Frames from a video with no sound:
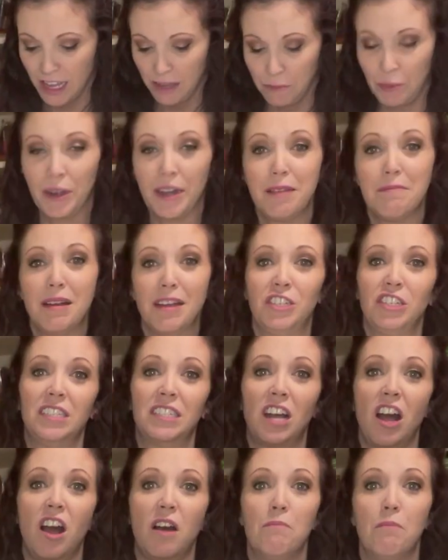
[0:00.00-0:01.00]
Pretty much it's
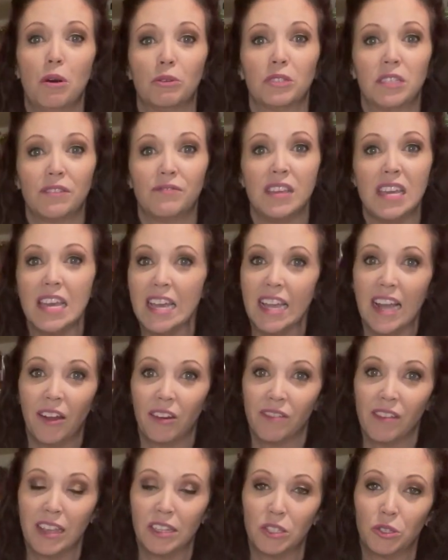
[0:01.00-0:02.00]
got most of the ink out
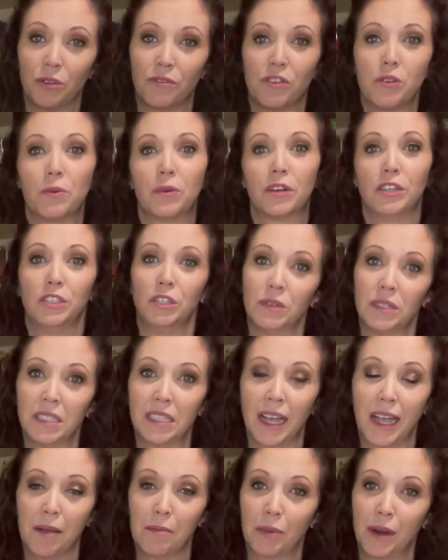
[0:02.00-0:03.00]
of it, so if you were to do a
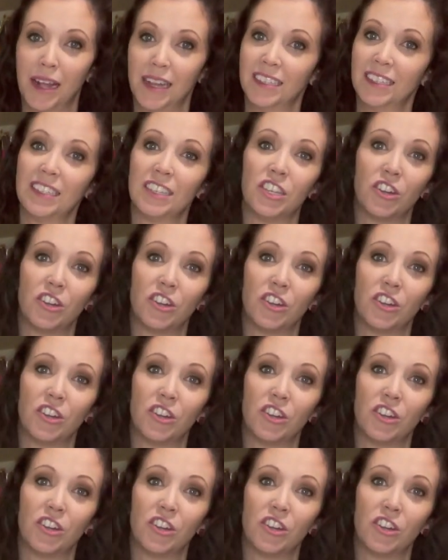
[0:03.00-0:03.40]
second press,